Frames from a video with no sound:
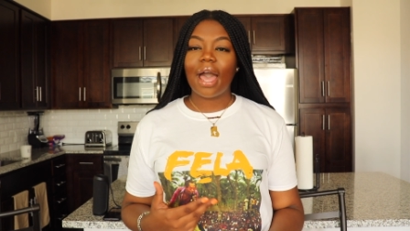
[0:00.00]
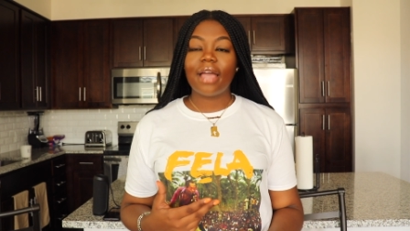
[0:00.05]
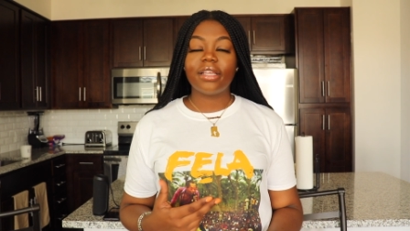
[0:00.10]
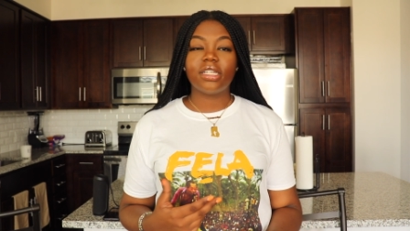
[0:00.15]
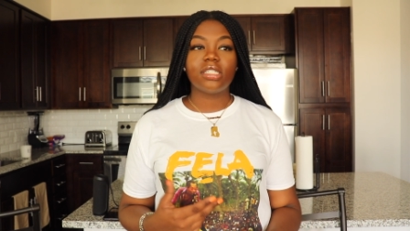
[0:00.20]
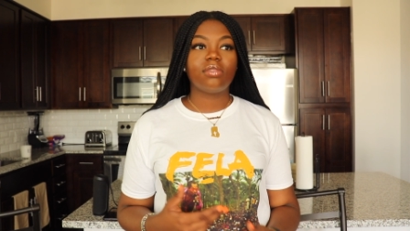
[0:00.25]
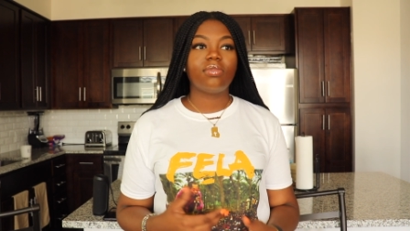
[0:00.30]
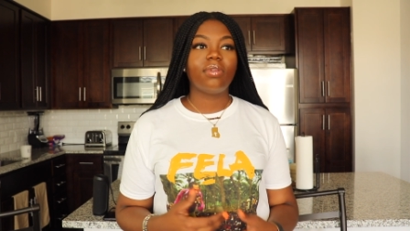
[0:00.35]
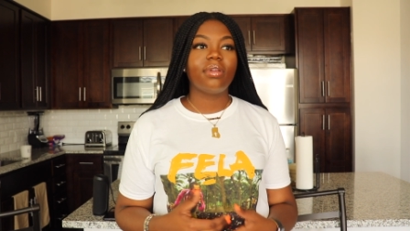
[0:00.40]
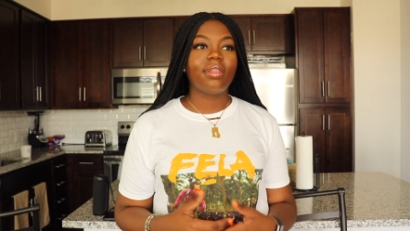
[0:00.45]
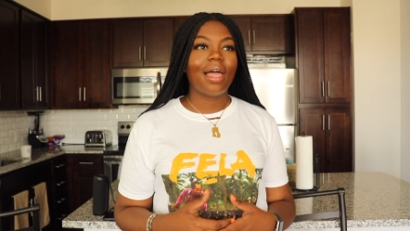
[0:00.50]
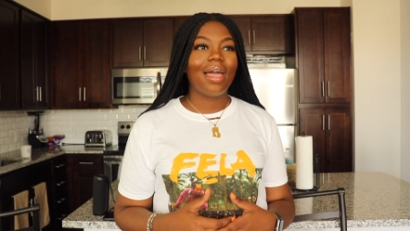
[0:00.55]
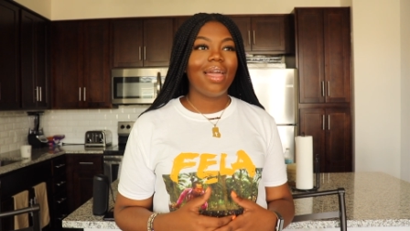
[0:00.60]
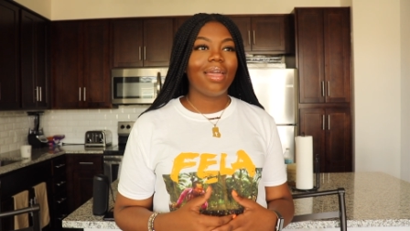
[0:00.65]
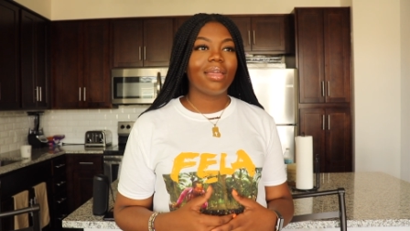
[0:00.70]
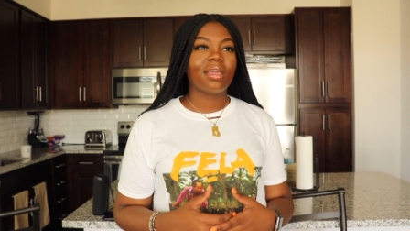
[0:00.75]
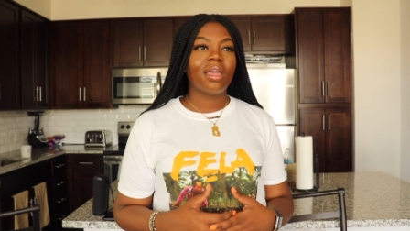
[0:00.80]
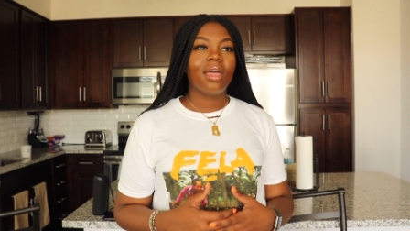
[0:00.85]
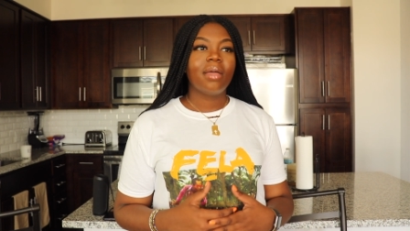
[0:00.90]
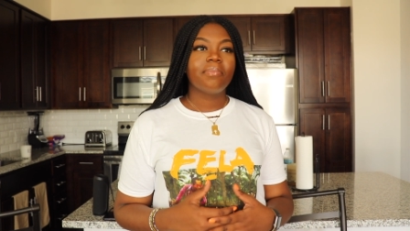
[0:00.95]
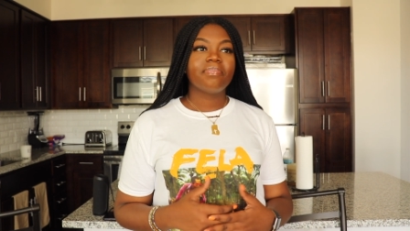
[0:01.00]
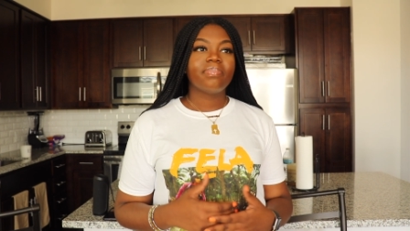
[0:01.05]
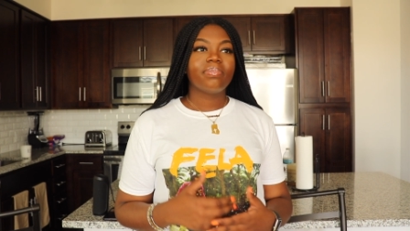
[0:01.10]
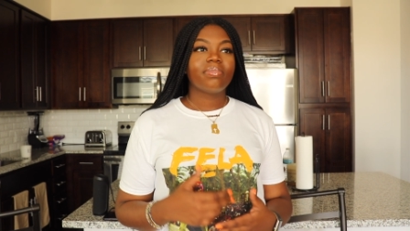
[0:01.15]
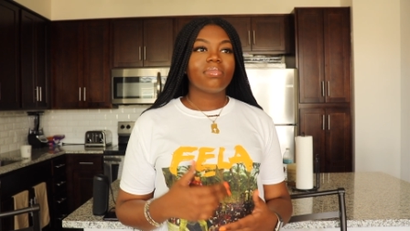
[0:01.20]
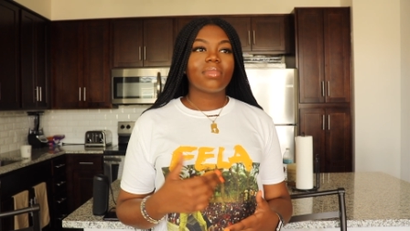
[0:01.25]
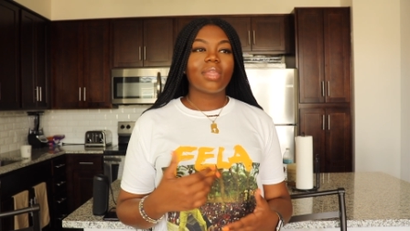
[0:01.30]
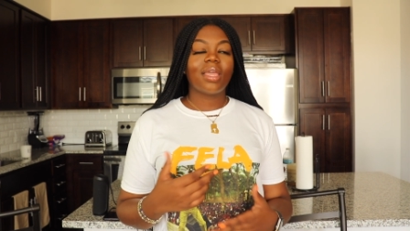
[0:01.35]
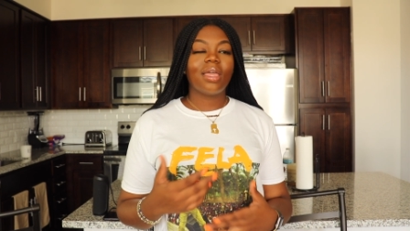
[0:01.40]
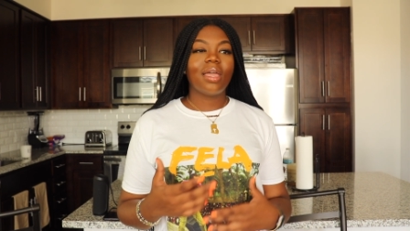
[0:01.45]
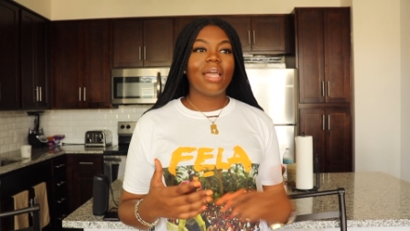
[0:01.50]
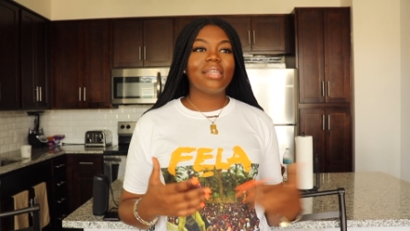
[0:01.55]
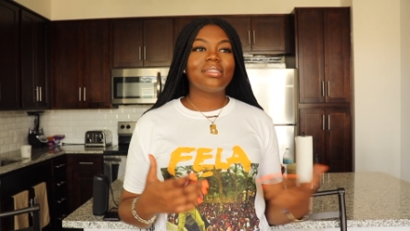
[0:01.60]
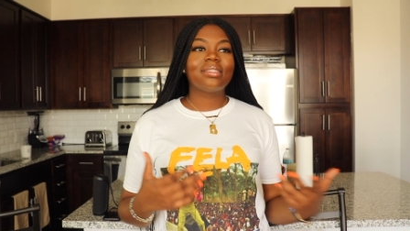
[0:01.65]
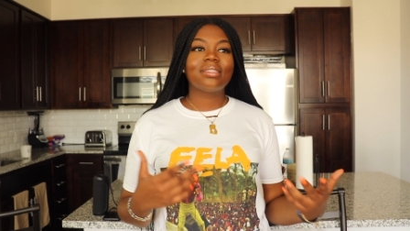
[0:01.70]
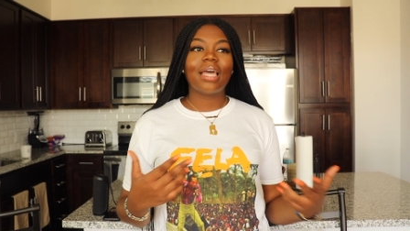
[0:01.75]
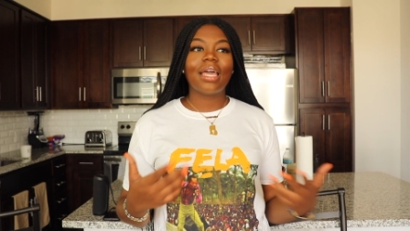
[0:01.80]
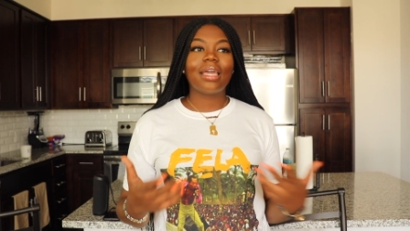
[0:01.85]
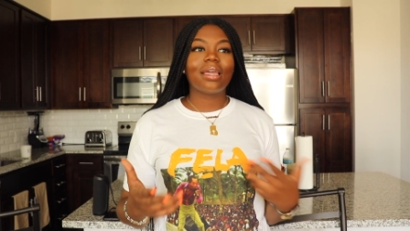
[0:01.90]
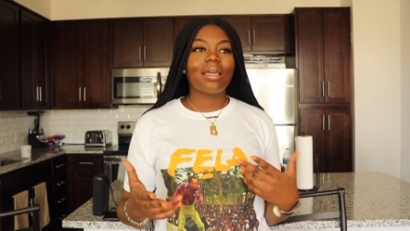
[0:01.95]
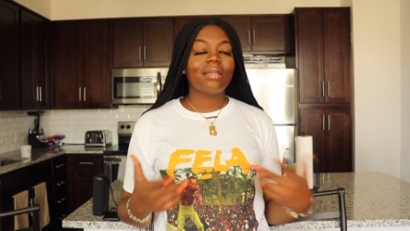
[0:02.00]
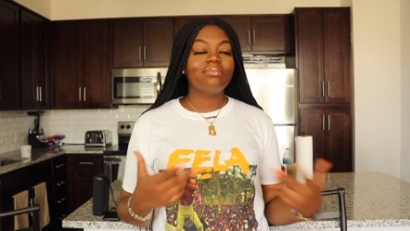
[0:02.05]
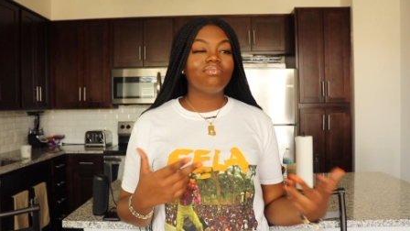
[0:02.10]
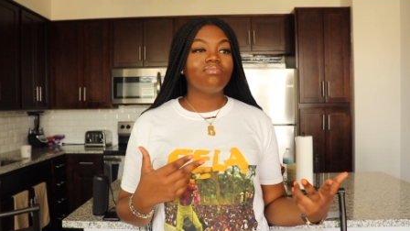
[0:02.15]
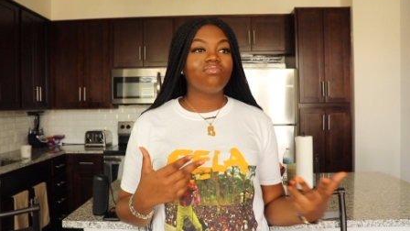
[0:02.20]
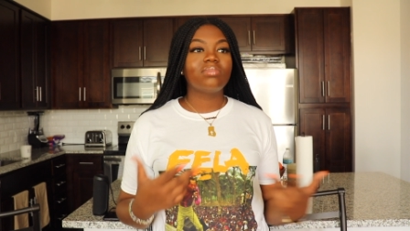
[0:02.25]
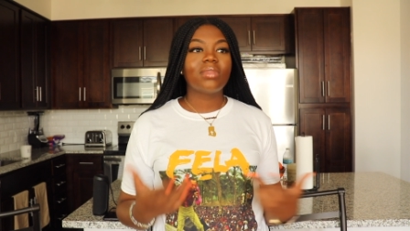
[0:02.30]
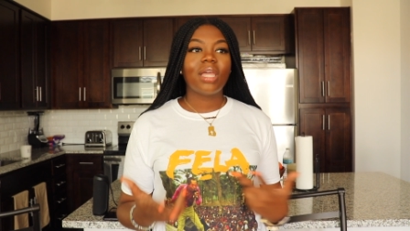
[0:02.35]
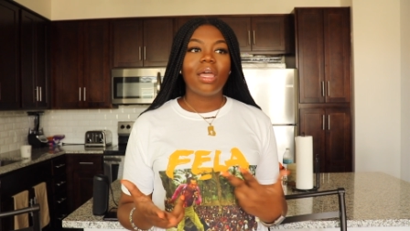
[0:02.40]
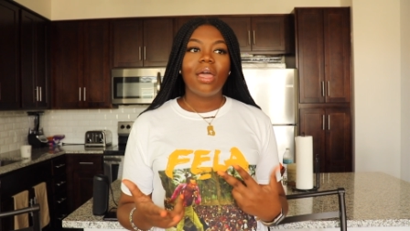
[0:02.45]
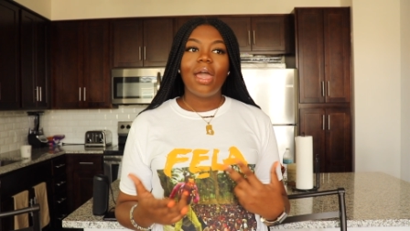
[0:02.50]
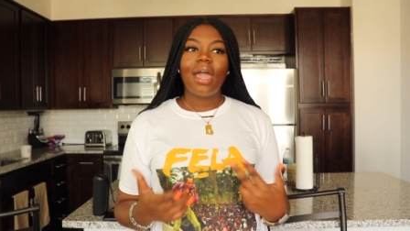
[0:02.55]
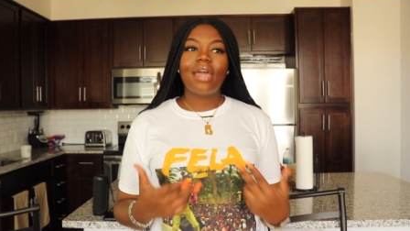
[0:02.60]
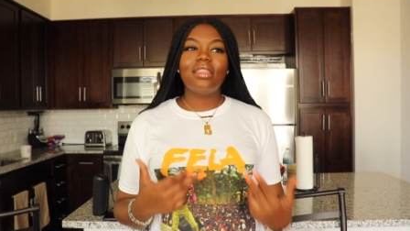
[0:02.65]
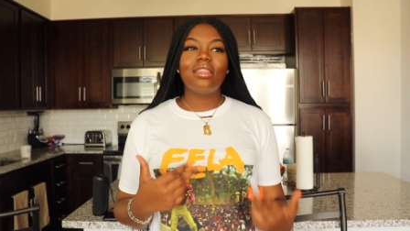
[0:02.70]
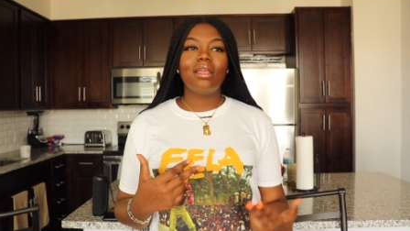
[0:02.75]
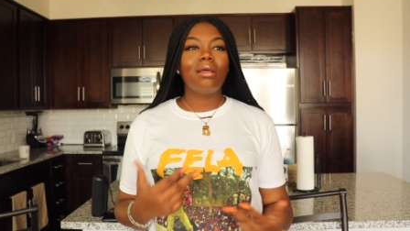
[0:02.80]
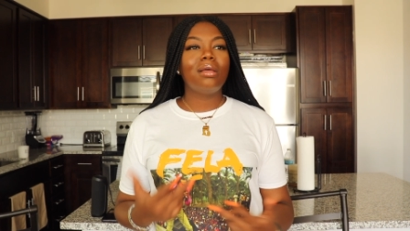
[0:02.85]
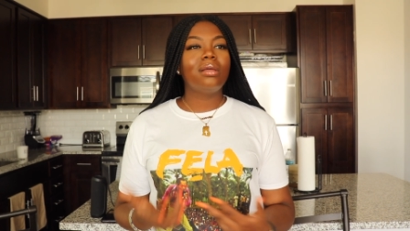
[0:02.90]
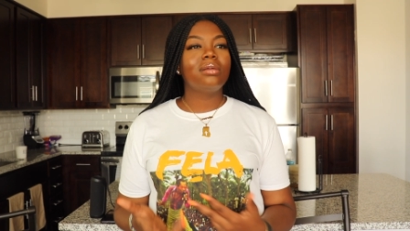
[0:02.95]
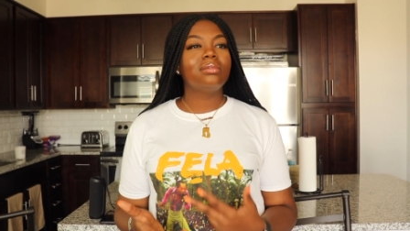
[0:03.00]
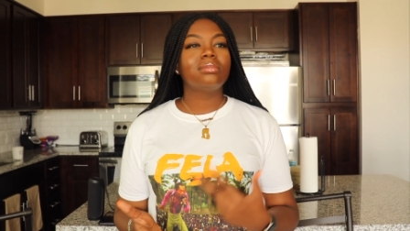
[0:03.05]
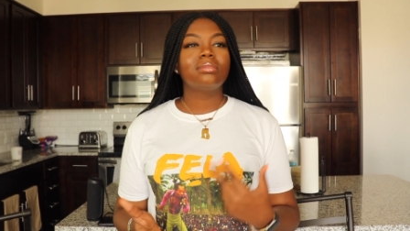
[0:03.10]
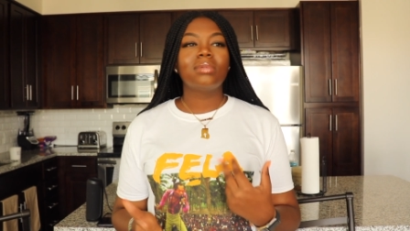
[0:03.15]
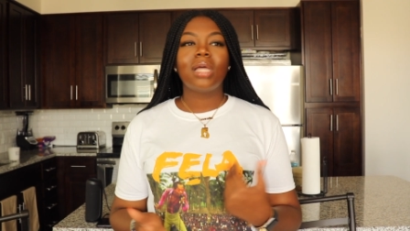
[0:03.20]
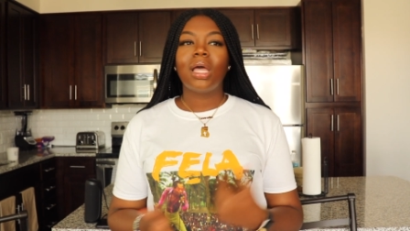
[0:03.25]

I just feel like it's like and